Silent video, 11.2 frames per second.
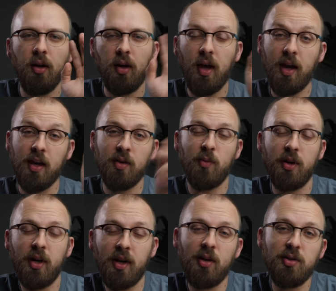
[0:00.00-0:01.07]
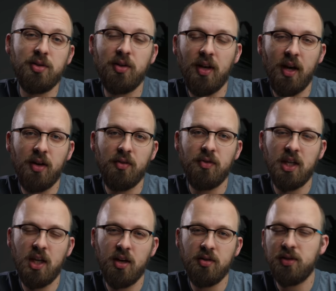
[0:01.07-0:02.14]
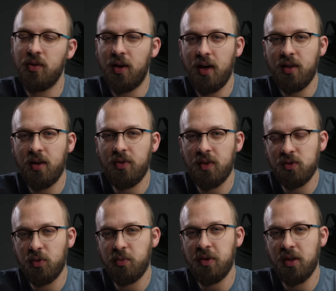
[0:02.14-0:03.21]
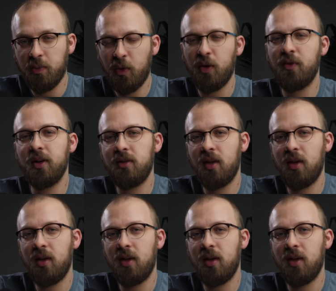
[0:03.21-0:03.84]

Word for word: Hey, we're getting close to the end of the year, so I thought this would be the perfect